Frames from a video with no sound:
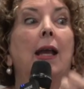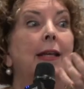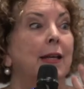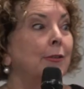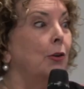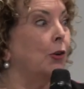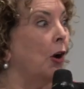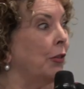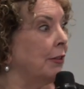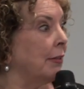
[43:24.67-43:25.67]
Guess who
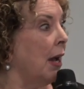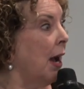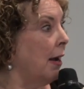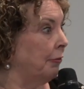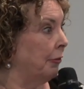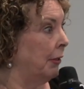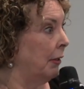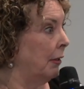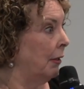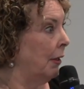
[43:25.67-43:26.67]
got the scarf?
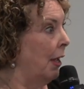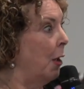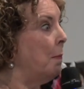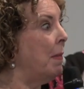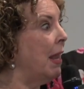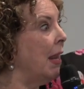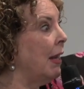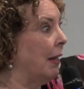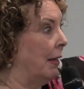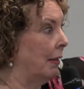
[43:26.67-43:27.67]

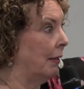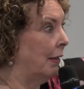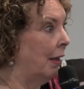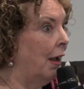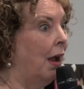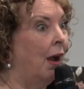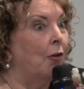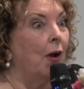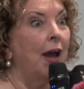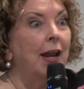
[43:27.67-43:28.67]
Me,
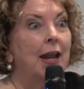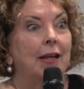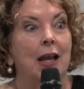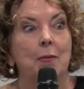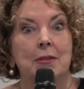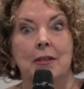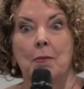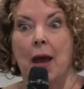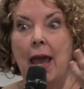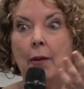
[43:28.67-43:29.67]
right? And it comes into
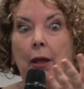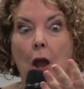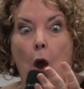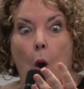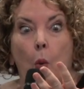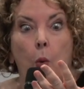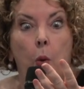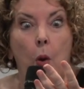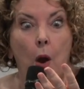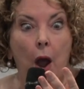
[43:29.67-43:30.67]
my hand, I'm like,
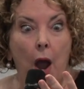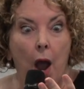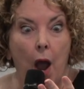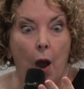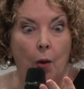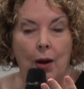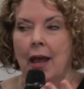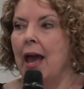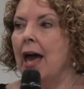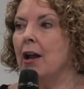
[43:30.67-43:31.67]
wow.
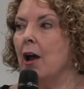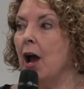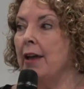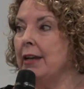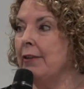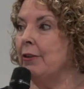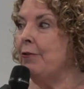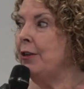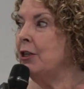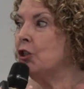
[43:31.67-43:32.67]
And I hadn't even
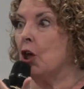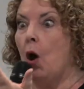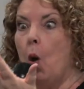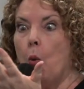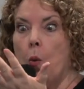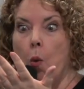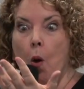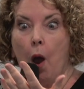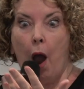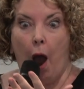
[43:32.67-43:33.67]
finished the
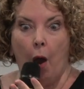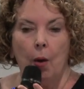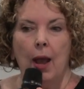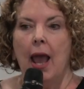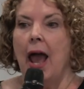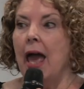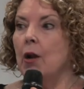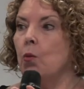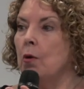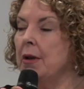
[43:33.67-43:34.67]
wow. And a
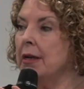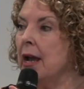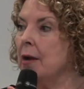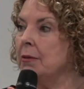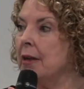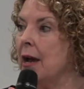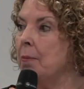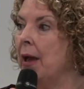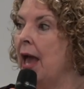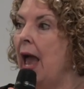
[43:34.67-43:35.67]
woman comes
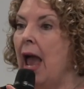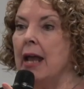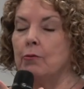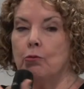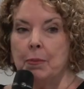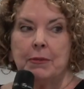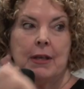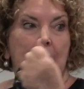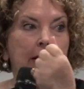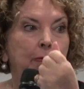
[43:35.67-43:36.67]
up and rips it
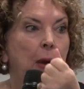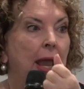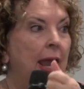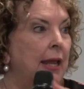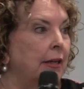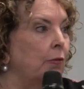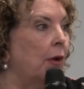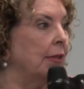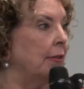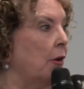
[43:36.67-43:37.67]
out of my hand and
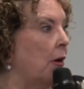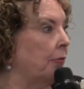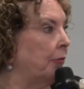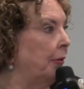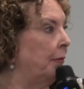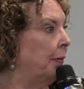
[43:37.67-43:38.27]
runs off.